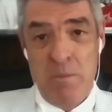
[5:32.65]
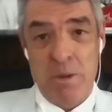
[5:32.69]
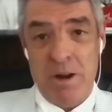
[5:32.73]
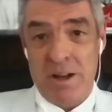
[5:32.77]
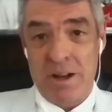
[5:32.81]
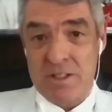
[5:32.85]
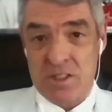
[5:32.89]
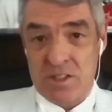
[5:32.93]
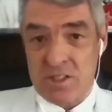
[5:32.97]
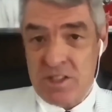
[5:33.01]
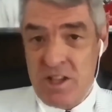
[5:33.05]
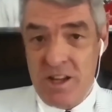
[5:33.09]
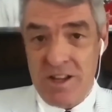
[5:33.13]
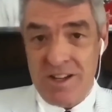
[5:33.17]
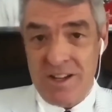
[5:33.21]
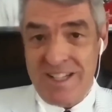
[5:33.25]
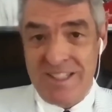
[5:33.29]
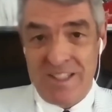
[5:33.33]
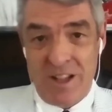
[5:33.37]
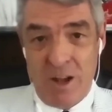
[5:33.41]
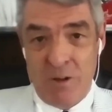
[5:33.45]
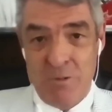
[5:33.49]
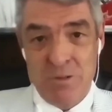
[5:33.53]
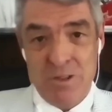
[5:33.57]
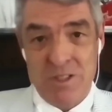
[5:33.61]
but I
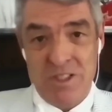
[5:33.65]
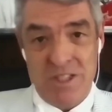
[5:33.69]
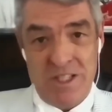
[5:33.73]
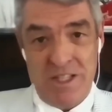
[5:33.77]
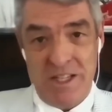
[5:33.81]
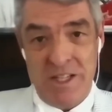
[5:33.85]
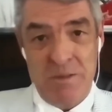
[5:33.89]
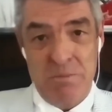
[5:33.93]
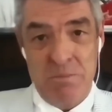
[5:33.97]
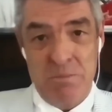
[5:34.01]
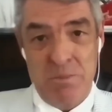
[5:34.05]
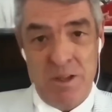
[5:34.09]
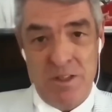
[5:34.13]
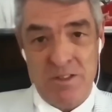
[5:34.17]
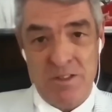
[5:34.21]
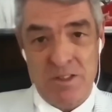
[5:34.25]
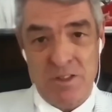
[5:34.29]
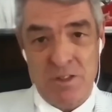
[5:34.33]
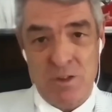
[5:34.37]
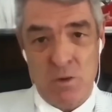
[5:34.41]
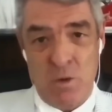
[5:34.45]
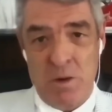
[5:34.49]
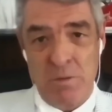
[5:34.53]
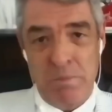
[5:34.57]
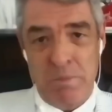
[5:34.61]
certainly don't see him as
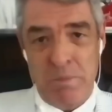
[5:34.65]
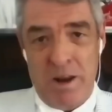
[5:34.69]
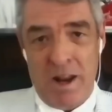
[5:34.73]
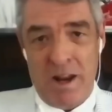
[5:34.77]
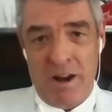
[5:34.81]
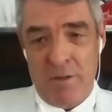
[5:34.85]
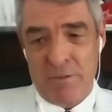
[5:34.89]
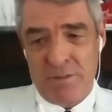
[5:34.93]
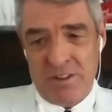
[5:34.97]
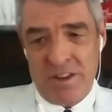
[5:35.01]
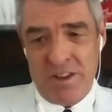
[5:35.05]
a squad player.